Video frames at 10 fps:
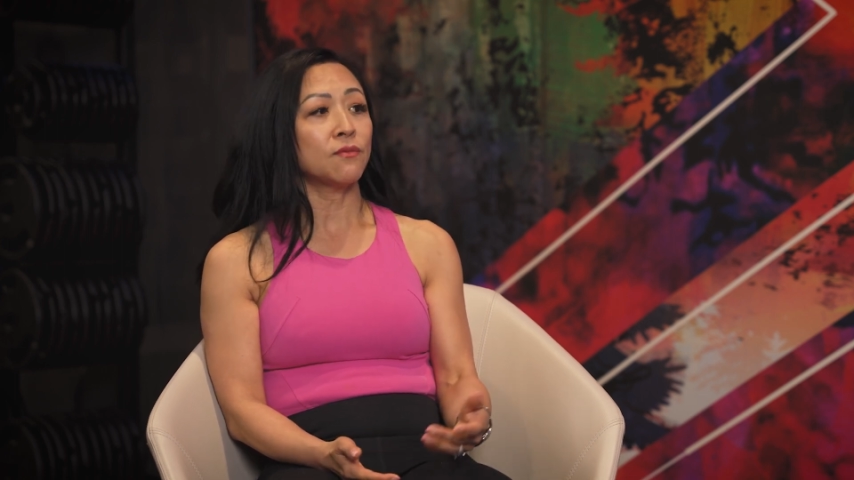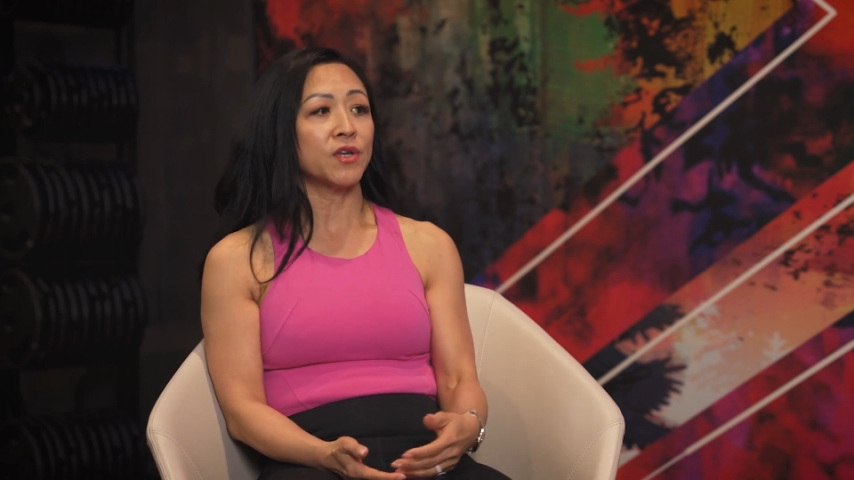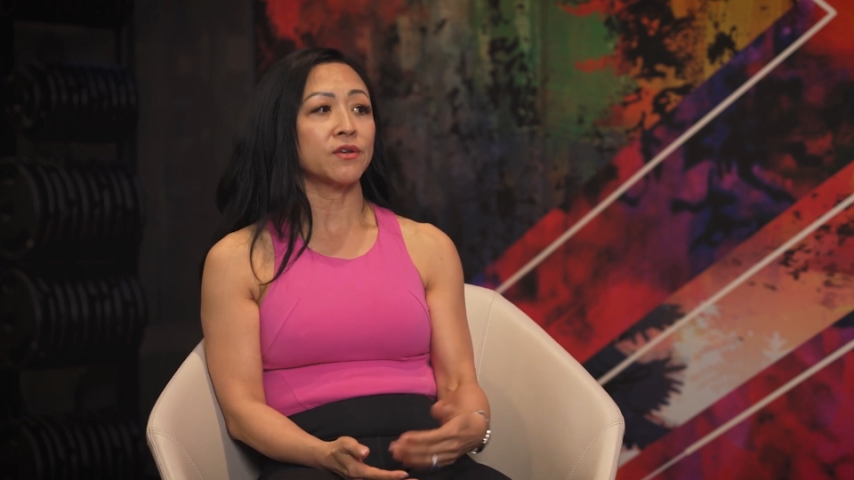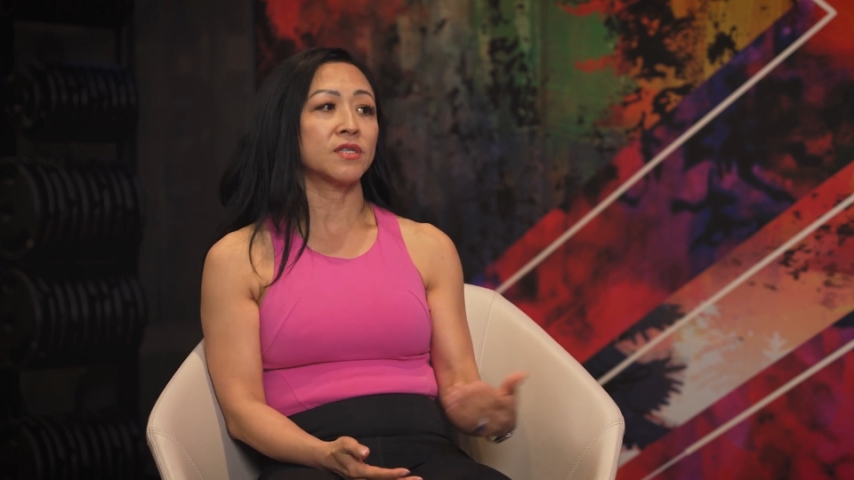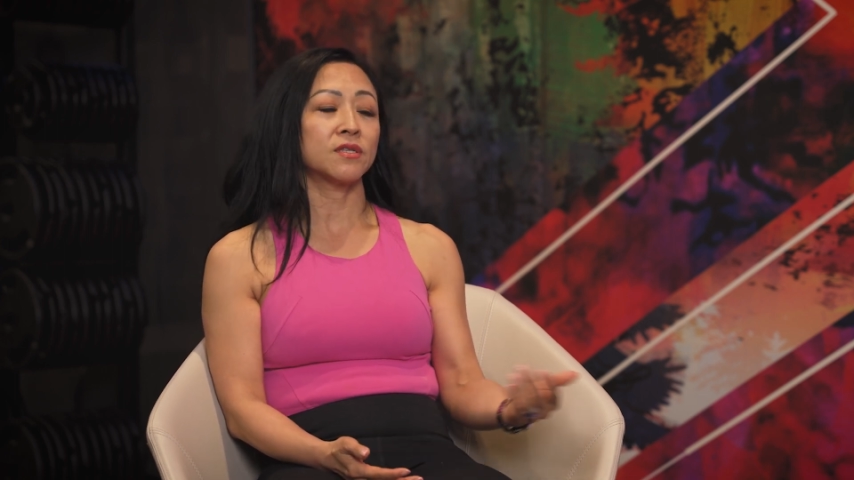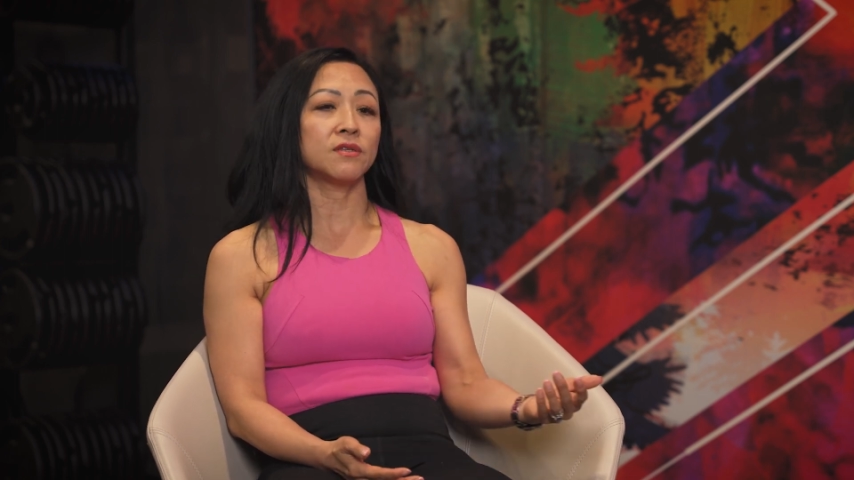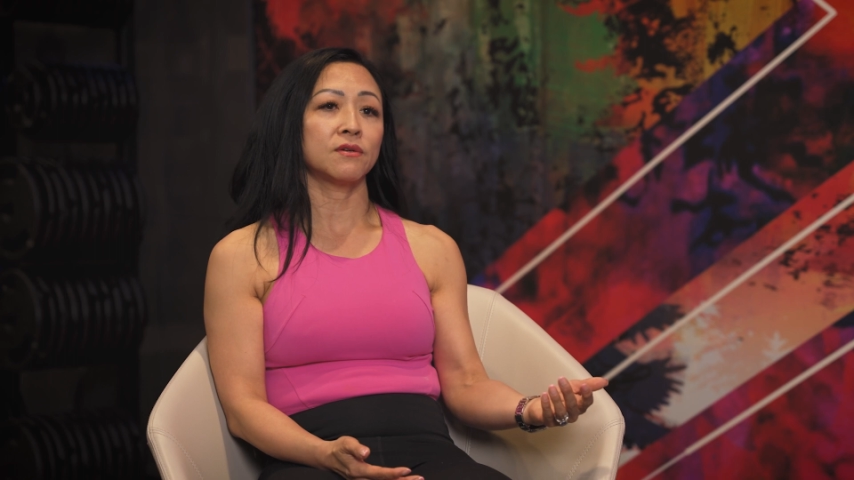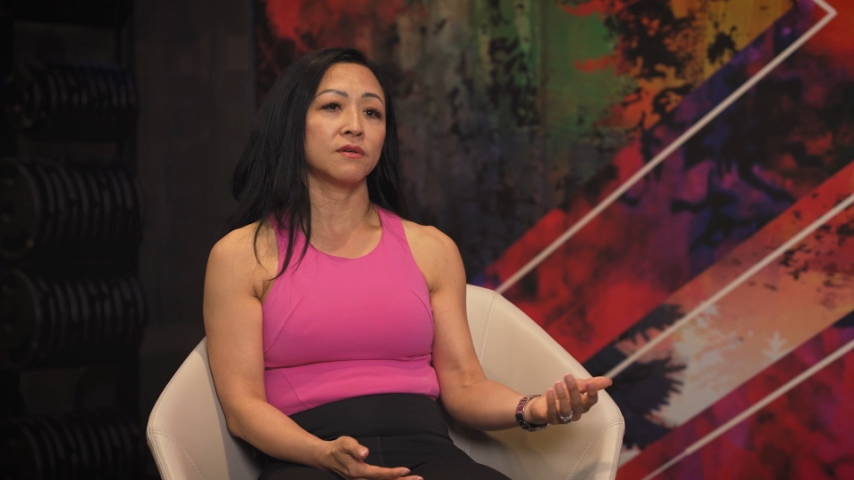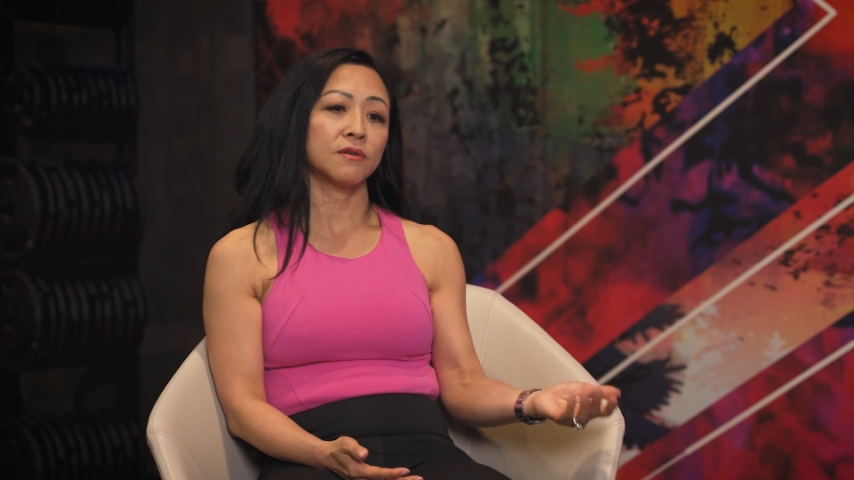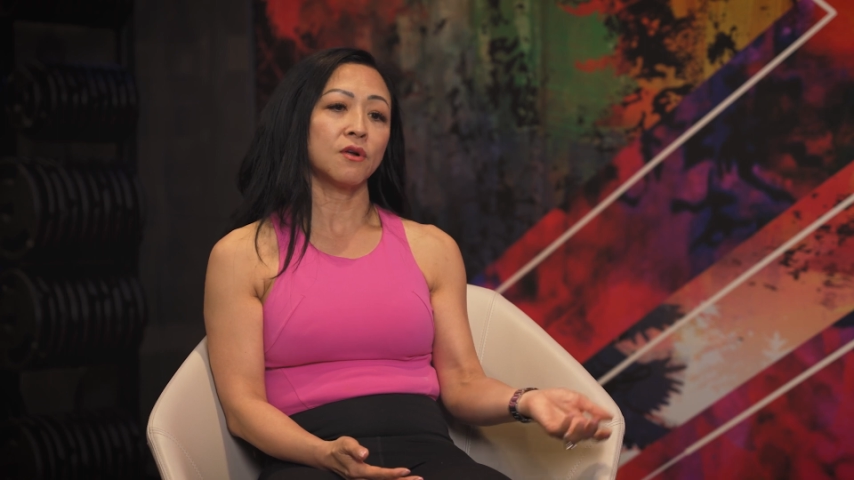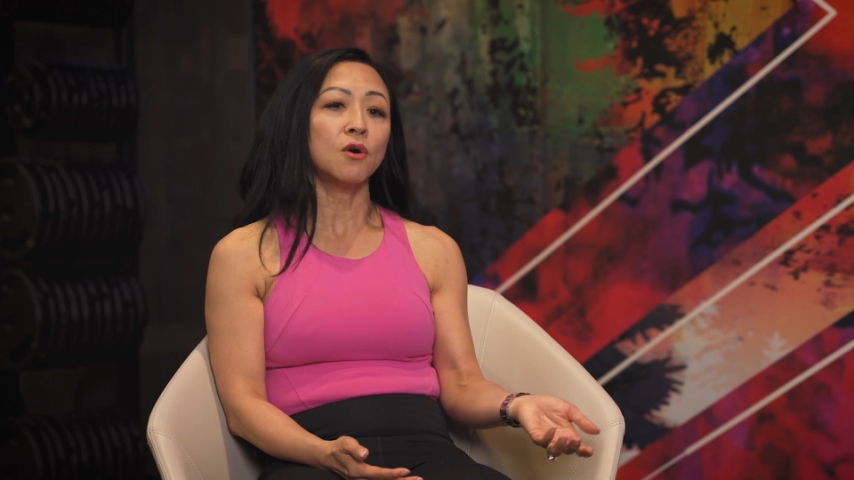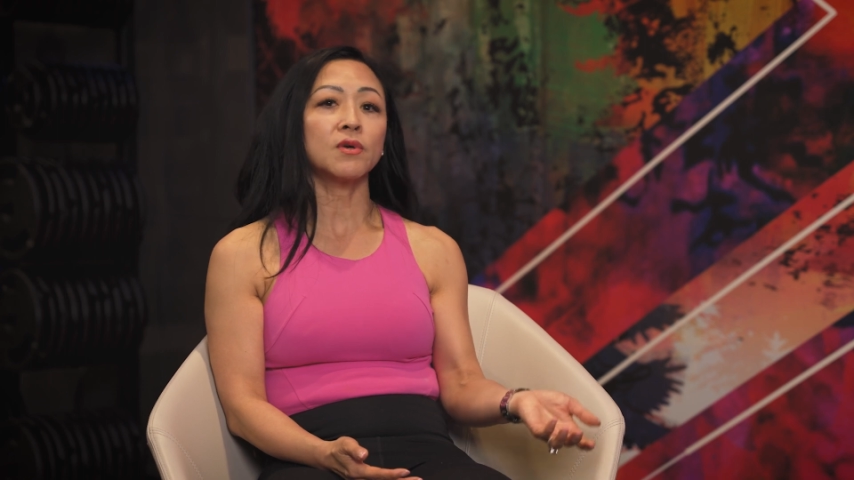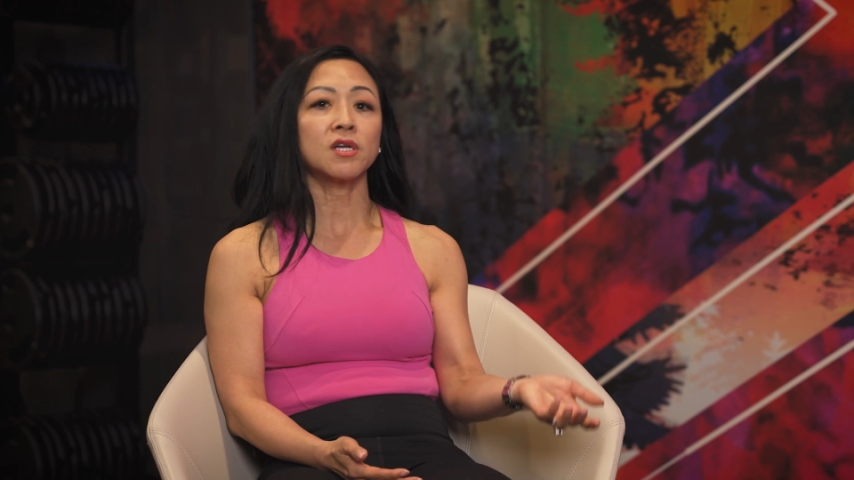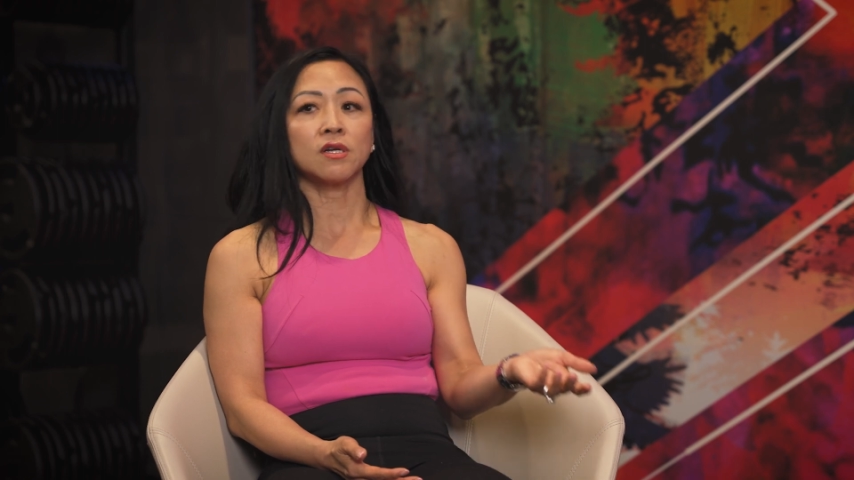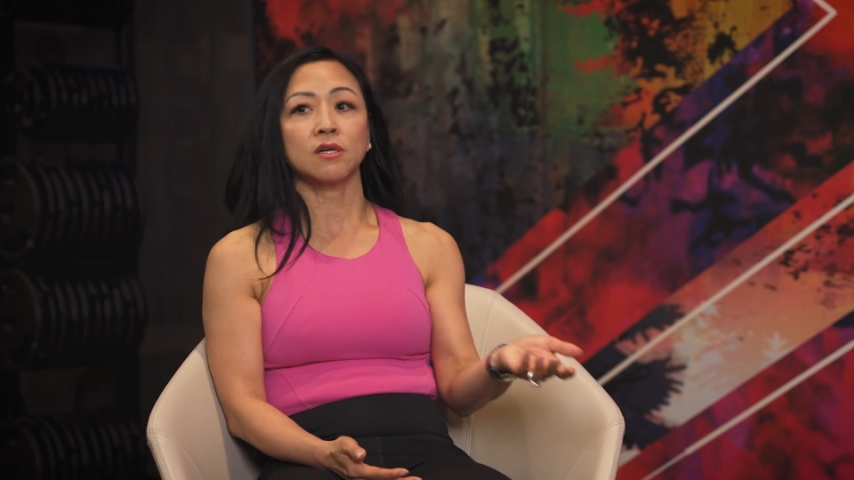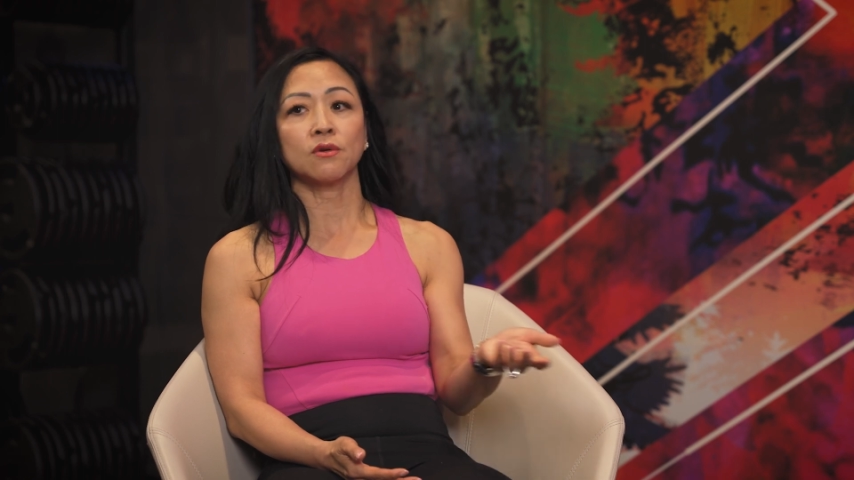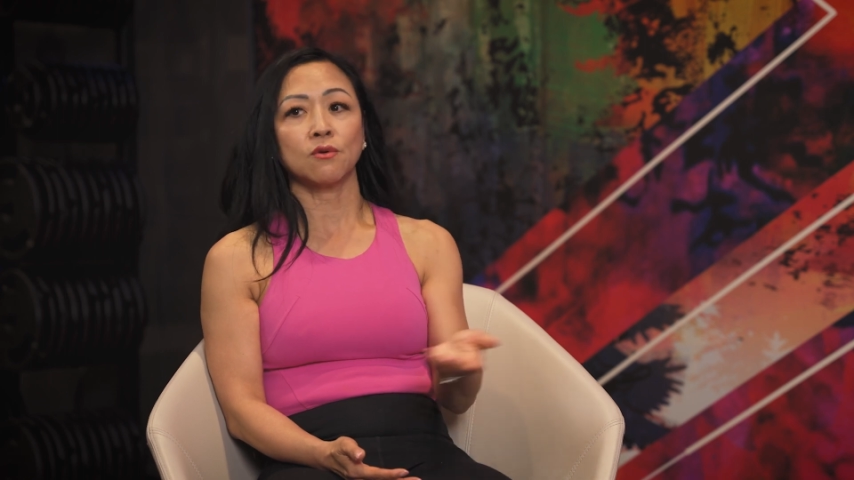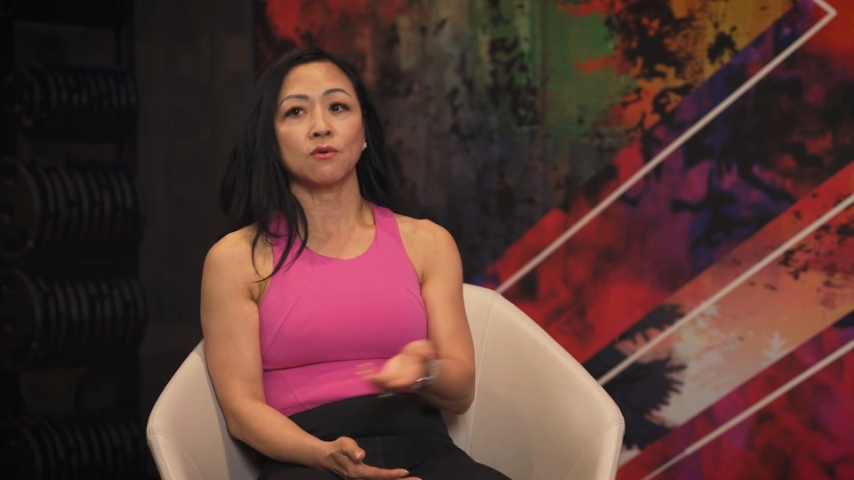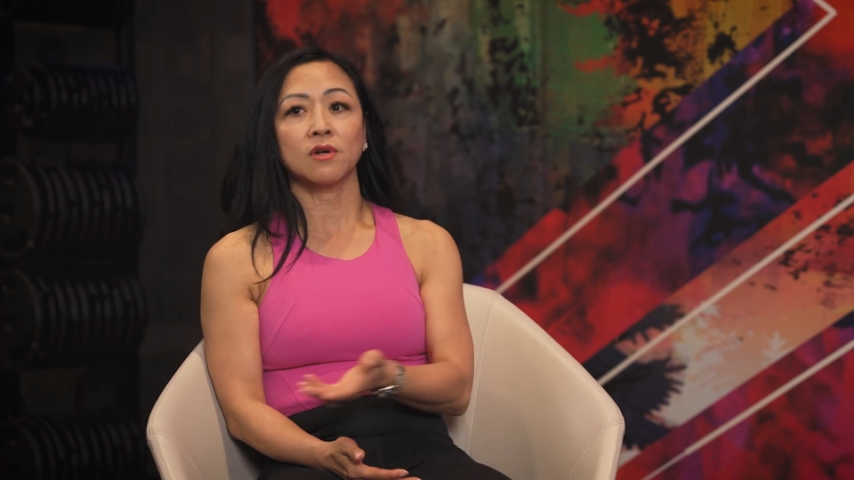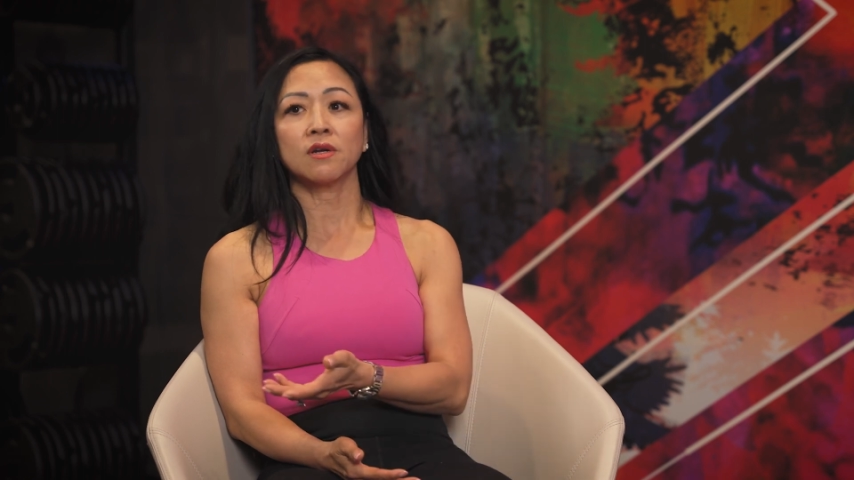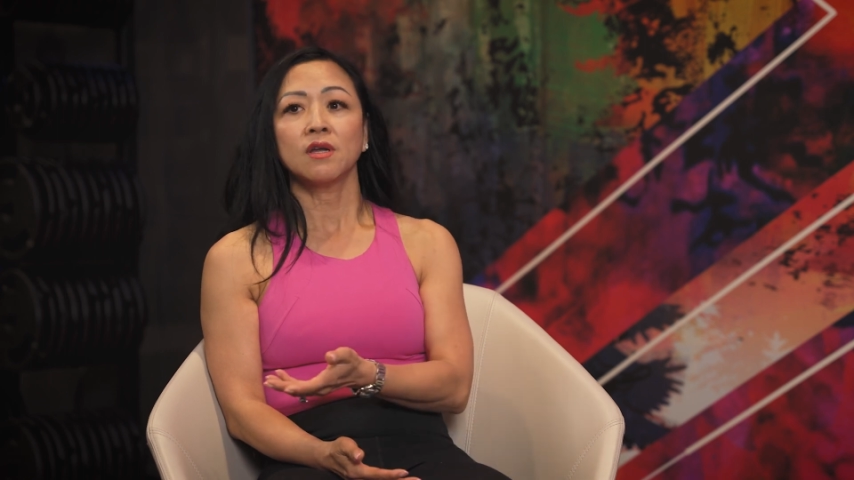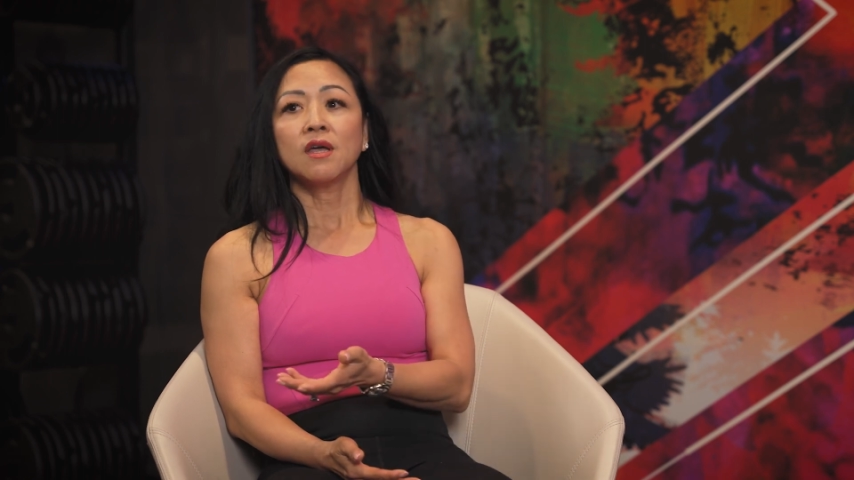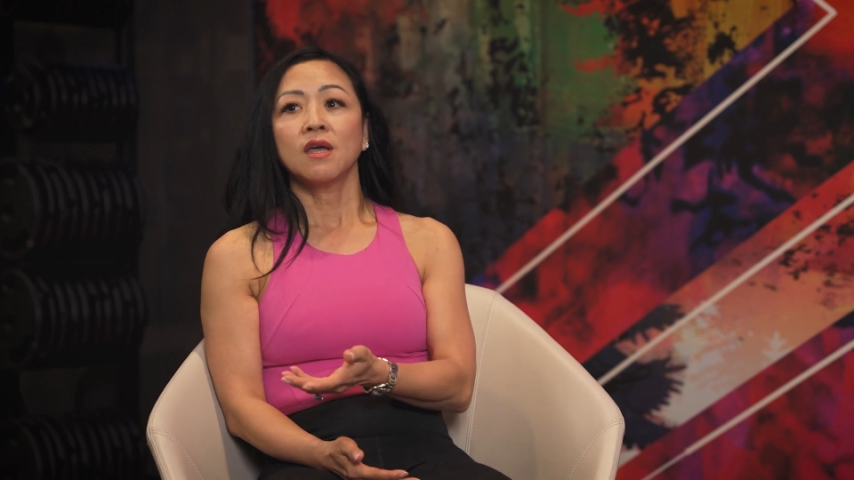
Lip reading: Whether it's your coworker or